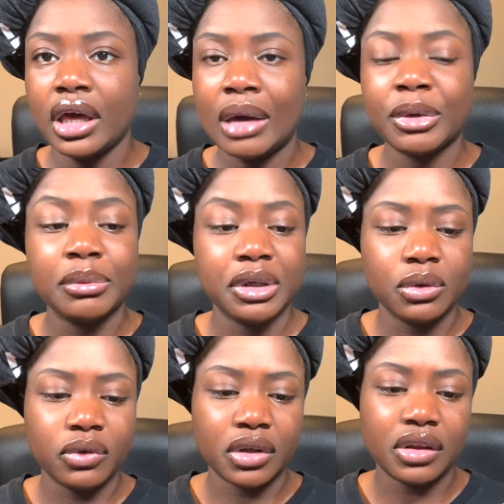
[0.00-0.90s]
I'm gonna be
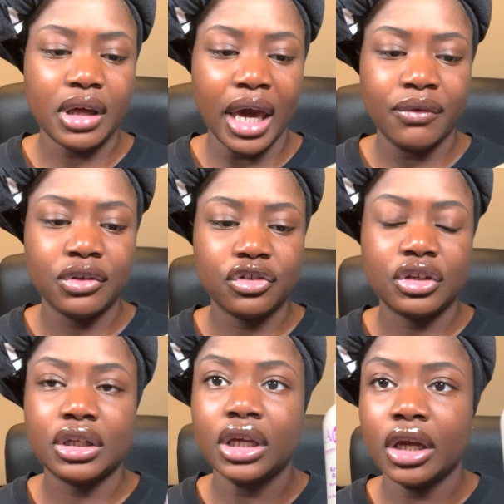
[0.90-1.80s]
using the
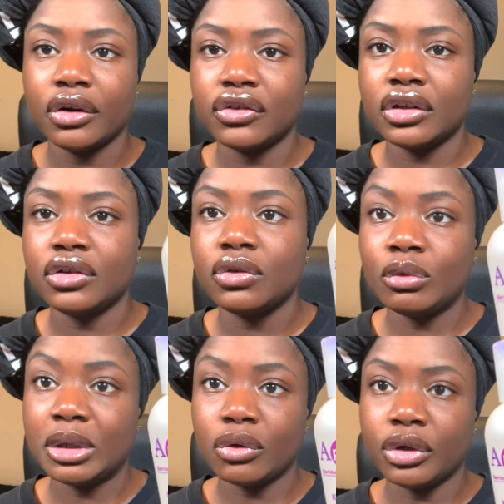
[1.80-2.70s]
ApHogee Keratin 2
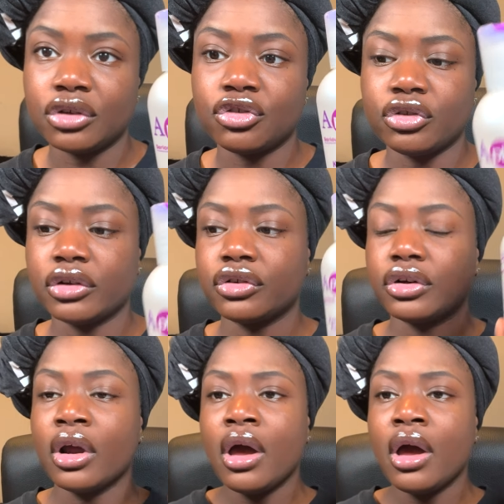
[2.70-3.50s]
Minute Reconstructor.